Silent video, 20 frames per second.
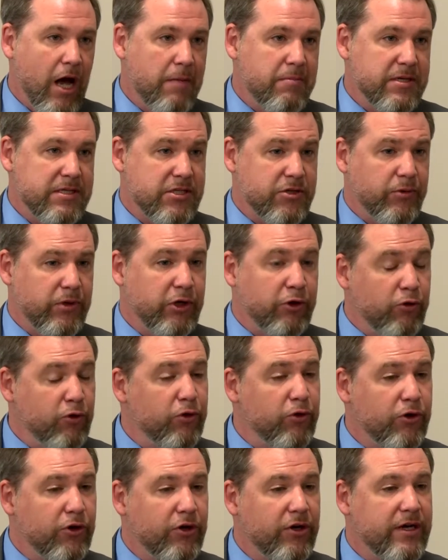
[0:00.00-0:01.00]
as a
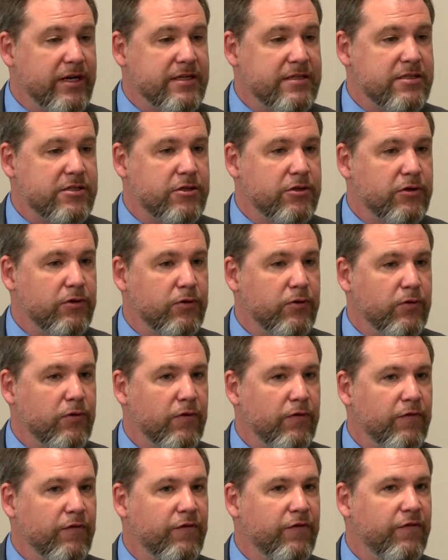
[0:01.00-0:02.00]
recruiter is to
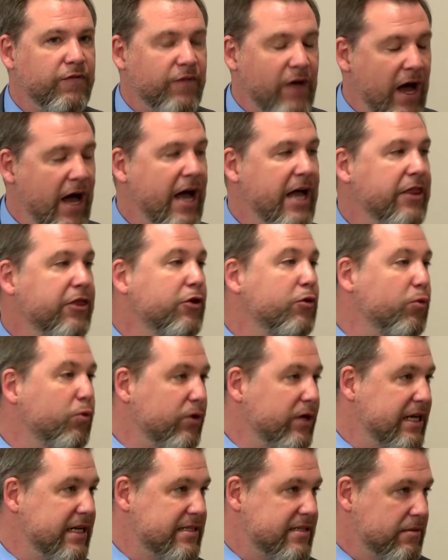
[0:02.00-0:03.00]
find the
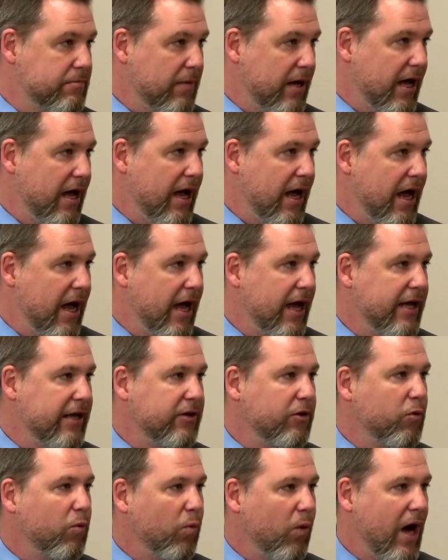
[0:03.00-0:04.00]
reason behind
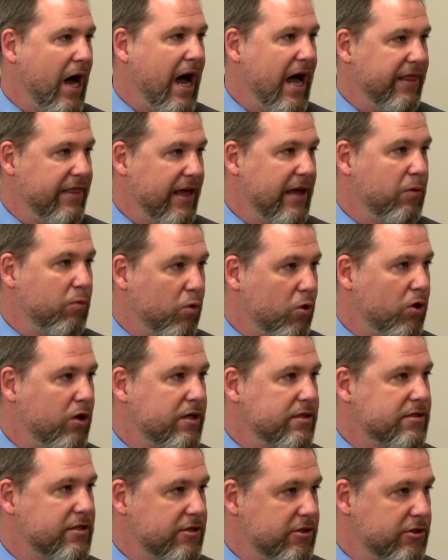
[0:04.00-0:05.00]
why they
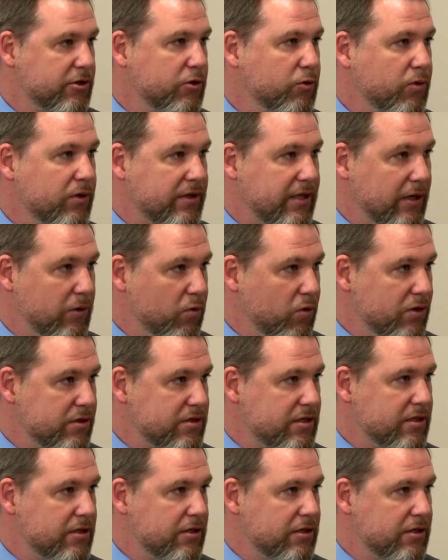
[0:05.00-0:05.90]
want to do what they want to do.